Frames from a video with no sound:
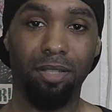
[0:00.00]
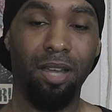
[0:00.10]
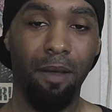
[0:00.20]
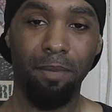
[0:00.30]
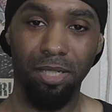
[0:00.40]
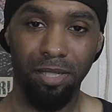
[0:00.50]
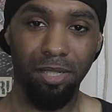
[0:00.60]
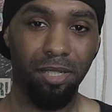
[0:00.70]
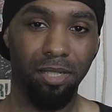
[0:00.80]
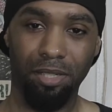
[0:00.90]
Common
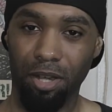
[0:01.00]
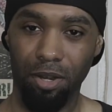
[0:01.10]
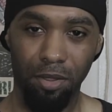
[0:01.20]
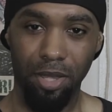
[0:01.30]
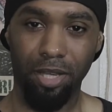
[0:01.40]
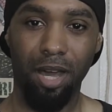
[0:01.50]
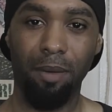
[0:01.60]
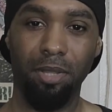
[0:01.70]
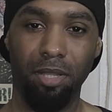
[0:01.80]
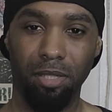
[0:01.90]
sense is not all that
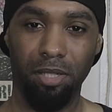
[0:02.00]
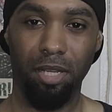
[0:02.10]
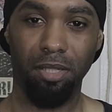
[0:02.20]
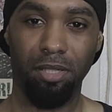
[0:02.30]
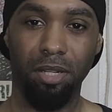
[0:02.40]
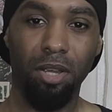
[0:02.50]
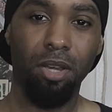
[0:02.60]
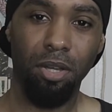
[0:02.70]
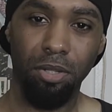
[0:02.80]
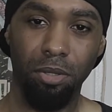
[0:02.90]
common these days.
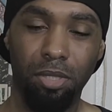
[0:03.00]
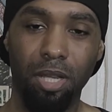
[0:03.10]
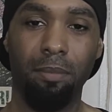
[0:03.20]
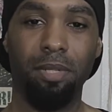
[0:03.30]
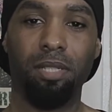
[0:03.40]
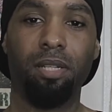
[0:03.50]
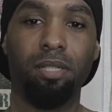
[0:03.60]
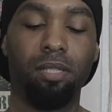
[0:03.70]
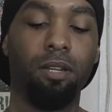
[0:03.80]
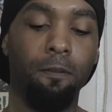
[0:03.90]
Use common
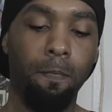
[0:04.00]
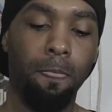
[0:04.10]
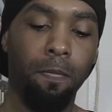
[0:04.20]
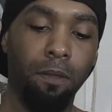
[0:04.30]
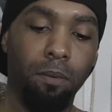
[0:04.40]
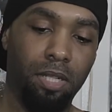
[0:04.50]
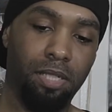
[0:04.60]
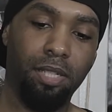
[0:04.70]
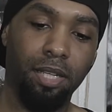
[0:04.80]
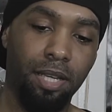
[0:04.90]
sense. When you
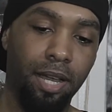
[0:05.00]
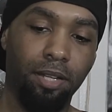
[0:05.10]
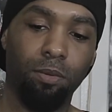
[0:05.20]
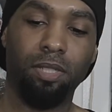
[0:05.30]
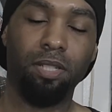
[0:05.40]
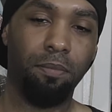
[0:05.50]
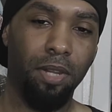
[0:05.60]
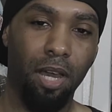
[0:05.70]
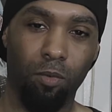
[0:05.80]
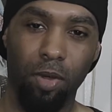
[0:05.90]
see a guy doing
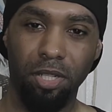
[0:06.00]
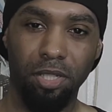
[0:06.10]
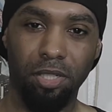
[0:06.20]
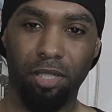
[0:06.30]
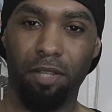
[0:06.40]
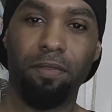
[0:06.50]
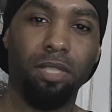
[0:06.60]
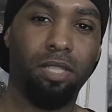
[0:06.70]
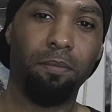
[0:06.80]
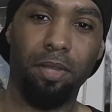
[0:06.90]
something outrageous, lifting
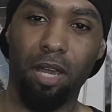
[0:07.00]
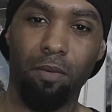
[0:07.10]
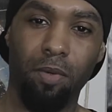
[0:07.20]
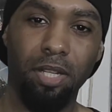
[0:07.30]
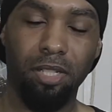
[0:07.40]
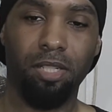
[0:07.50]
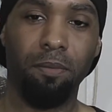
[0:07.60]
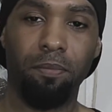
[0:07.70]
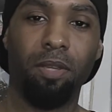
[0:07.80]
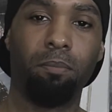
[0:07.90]
something outrageous,
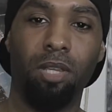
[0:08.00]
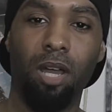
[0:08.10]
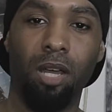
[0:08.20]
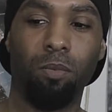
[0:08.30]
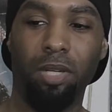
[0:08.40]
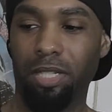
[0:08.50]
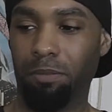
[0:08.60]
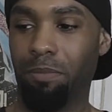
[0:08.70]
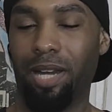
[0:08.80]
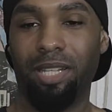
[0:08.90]
something beyond what his
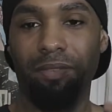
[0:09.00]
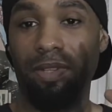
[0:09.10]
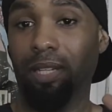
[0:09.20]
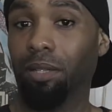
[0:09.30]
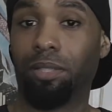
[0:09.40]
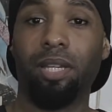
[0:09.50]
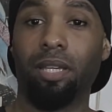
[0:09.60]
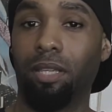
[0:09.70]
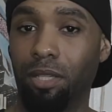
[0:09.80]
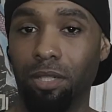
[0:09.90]
body even looks
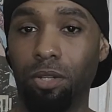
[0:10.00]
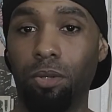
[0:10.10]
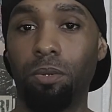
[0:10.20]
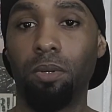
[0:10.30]
like he can do,